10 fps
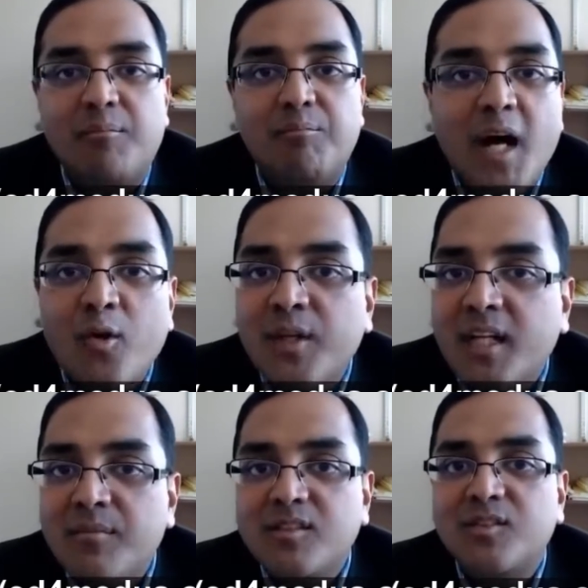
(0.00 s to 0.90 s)

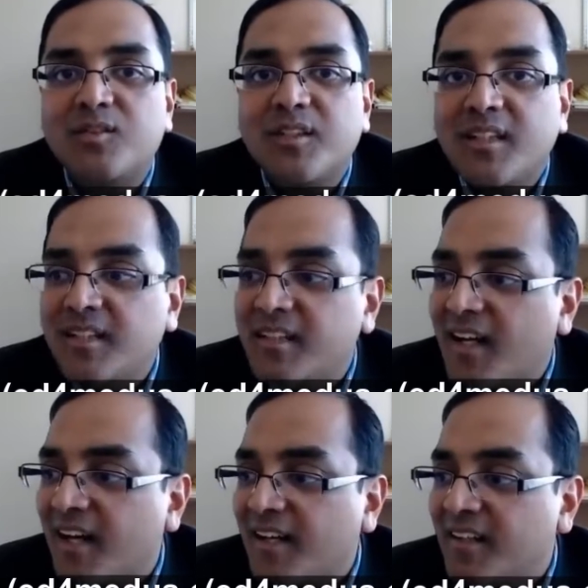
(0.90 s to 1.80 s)
biochemistry
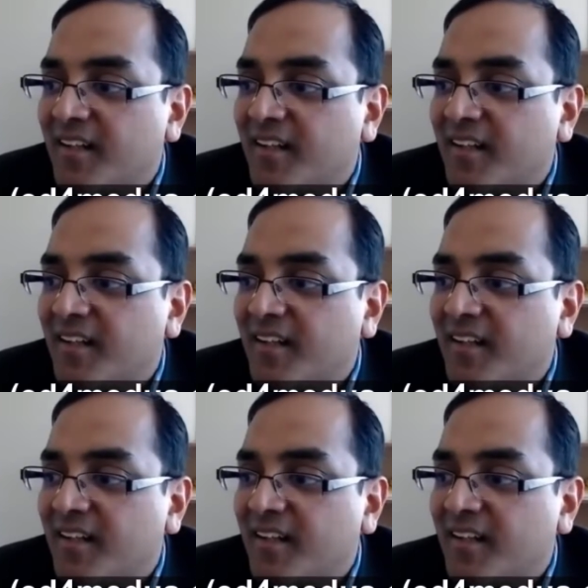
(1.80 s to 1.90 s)
and